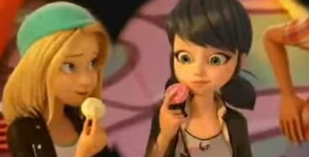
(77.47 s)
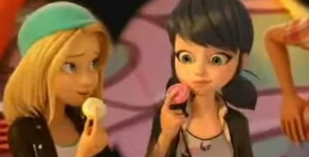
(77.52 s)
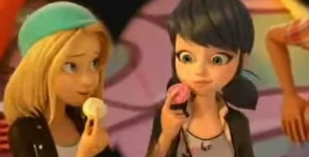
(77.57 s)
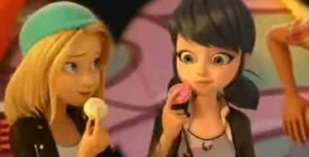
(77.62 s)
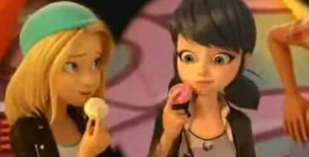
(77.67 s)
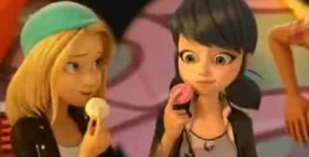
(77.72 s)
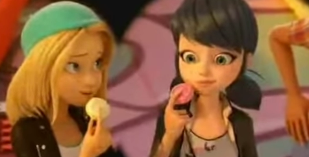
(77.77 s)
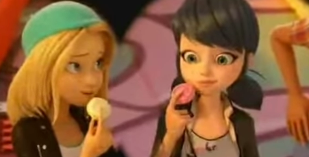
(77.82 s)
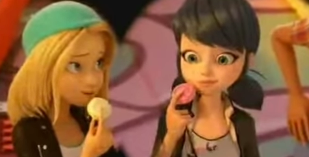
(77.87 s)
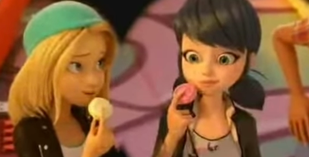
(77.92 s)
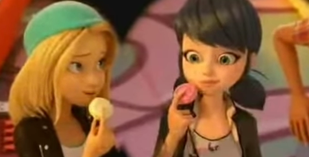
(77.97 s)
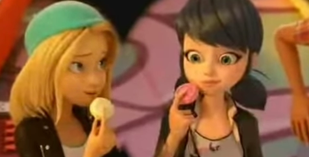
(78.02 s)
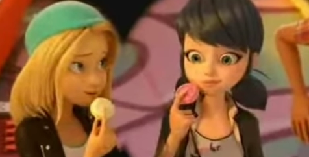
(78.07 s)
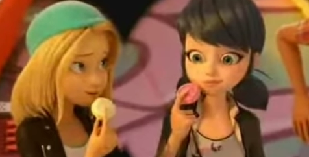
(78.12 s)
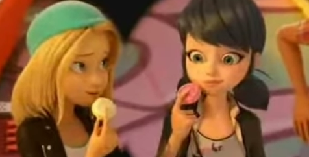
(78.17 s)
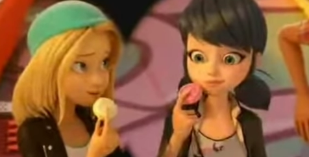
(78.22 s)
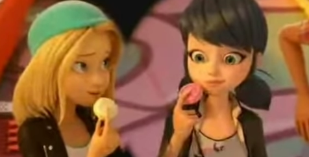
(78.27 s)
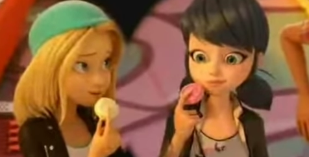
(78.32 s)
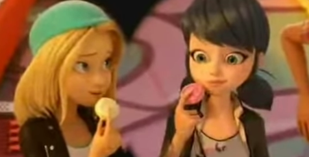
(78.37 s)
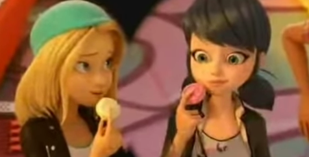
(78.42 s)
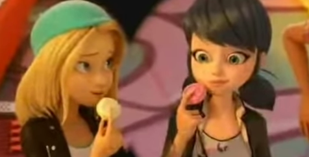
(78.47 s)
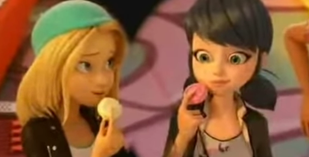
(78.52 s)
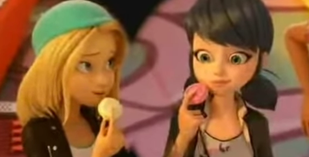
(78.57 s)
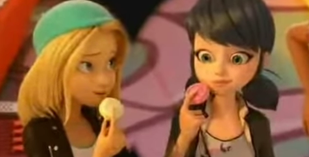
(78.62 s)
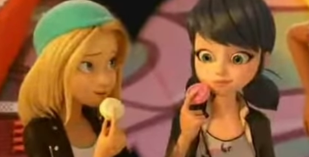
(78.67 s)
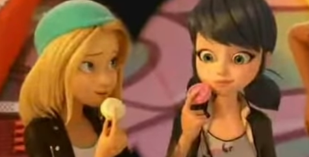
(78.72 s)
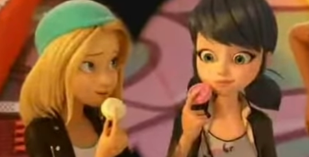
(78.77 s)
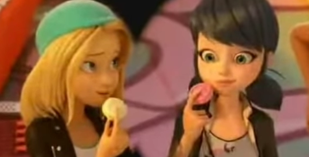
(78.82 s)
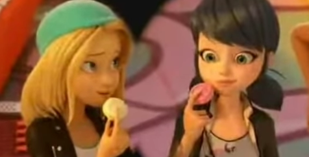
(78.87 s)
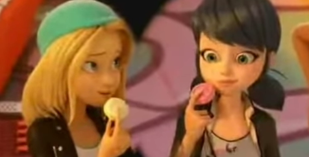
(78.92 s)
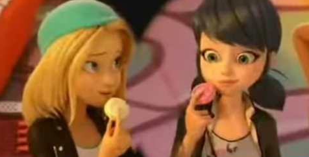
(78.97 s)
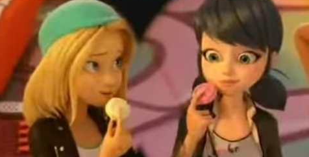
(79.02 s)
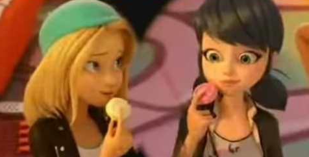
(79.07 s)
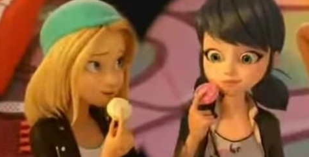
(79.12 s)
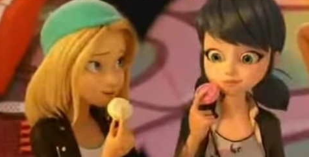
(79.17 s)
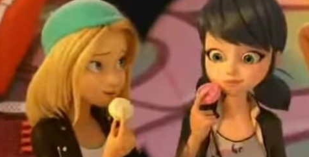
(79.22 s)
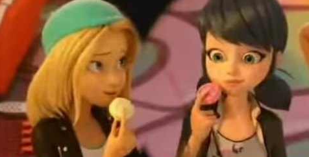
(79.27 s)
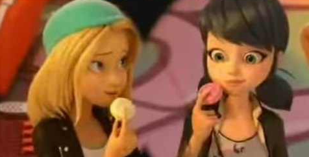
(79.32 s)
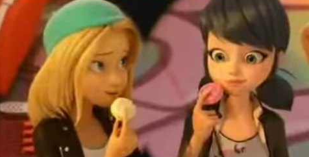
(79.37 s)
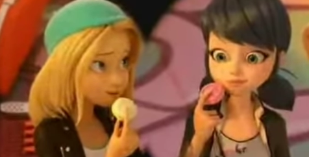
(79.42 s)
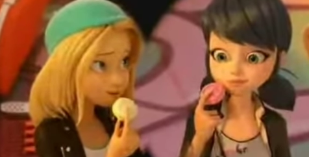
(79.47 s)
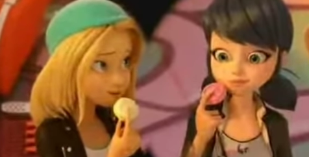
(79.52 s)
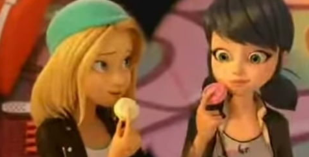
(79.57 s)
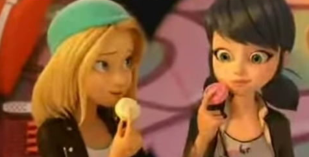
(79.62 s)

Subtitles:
No one is speaking in this clip.